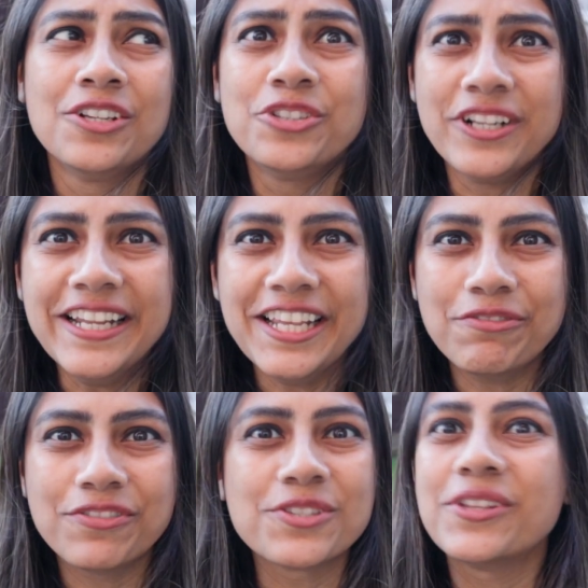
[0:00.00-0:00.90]

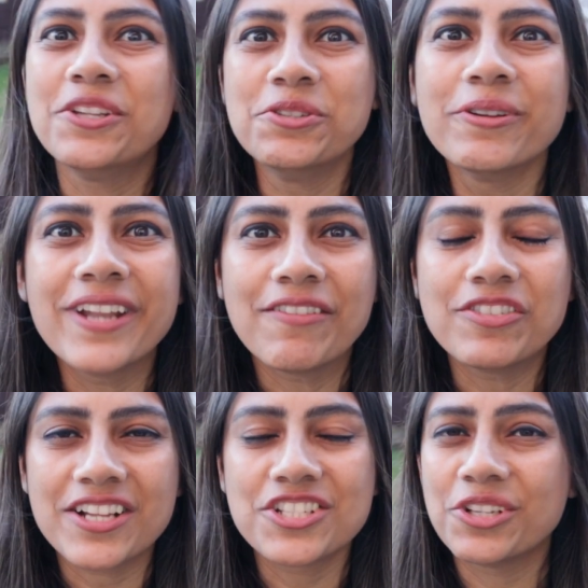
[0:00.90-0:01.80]
relief so that you don't have
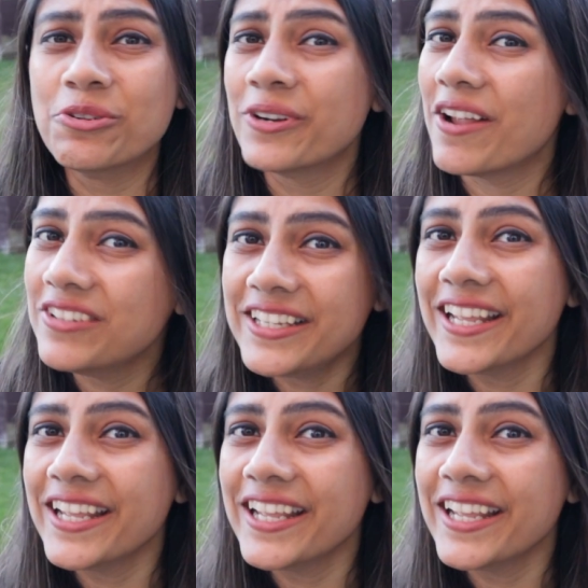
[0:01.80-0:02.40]
to actually go around